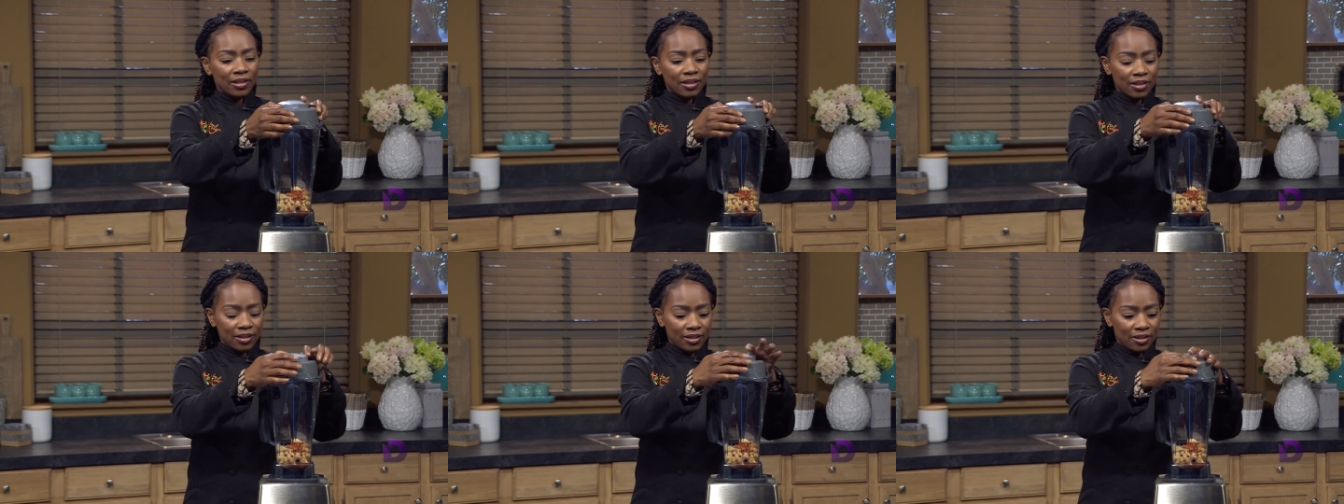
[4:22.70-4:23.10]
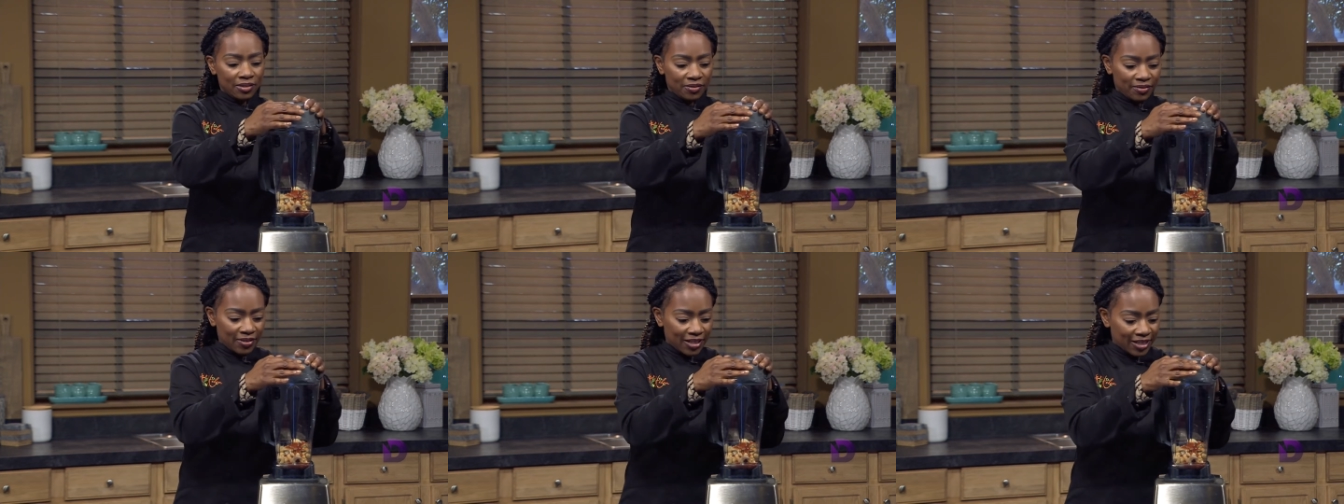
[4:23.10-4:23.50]

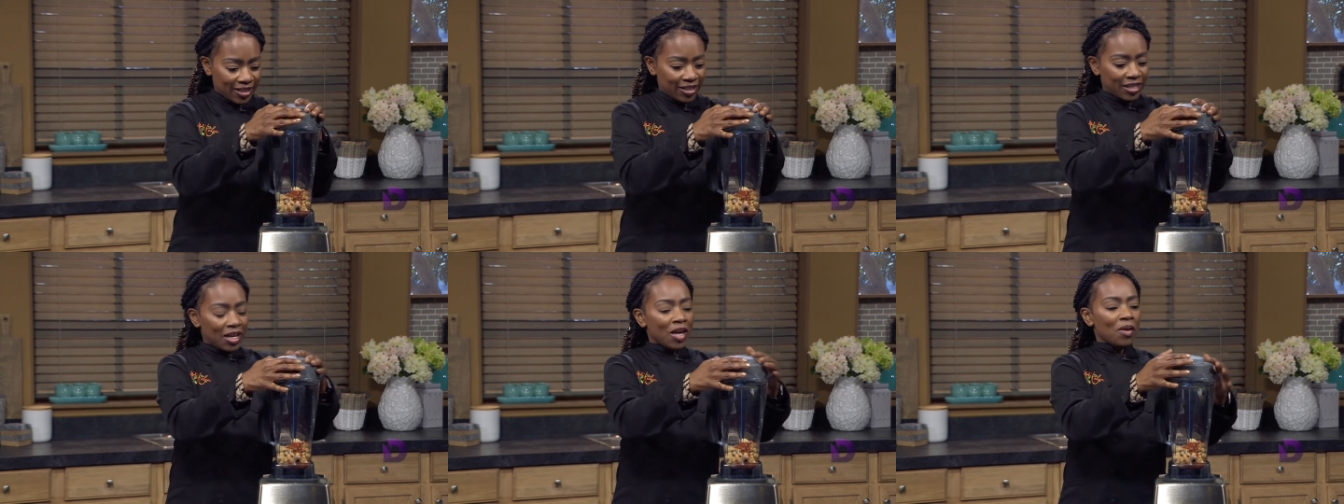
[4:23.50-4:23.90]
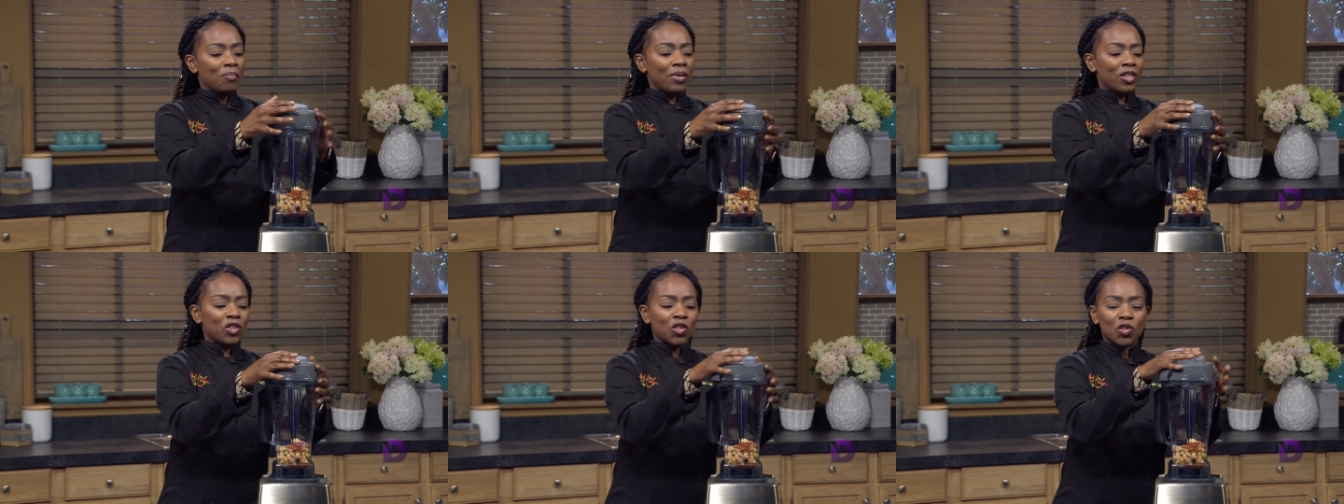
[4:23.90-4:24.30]
Alrighty.
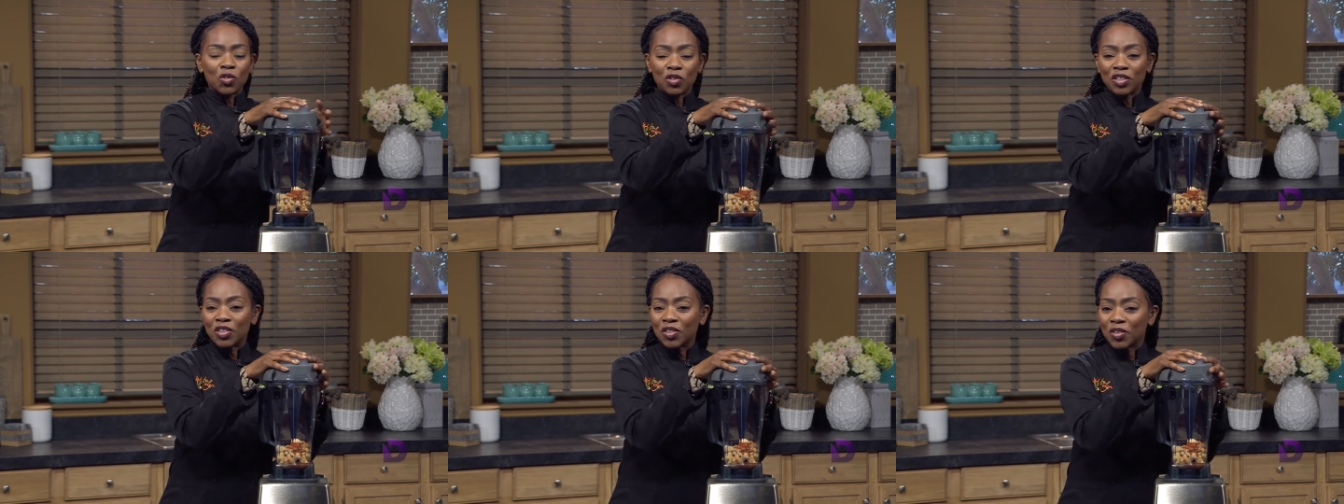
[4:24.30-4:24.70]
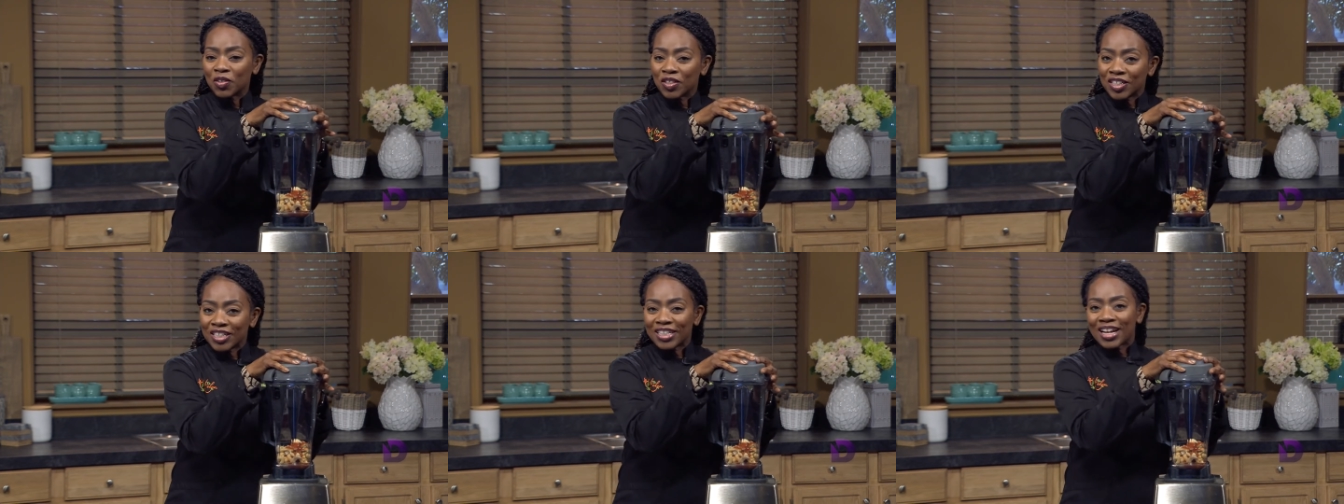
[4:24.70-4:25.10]
Make sure
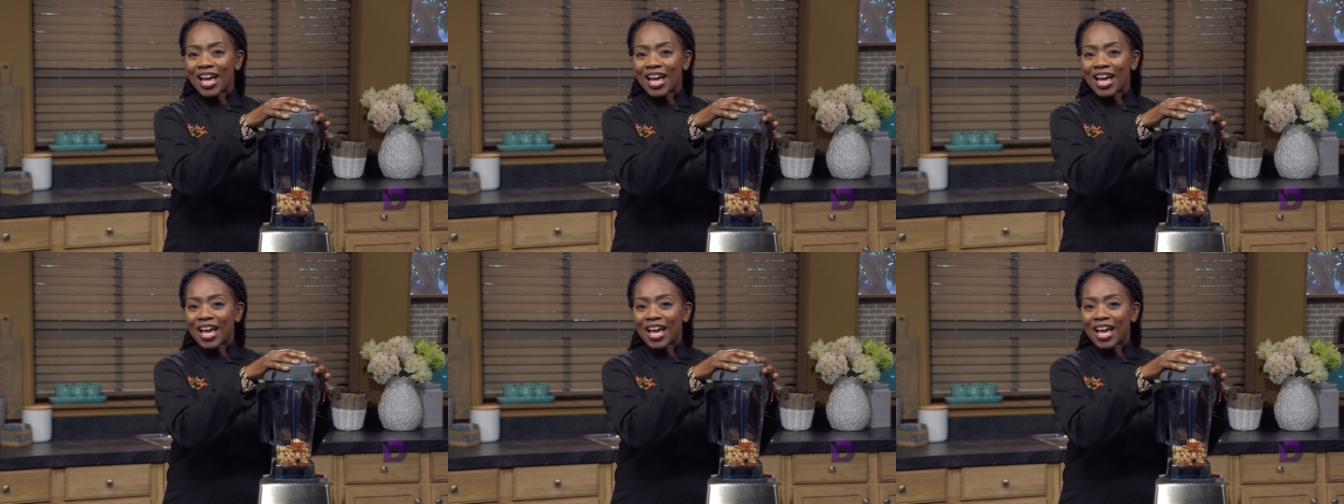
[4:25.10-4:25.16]
your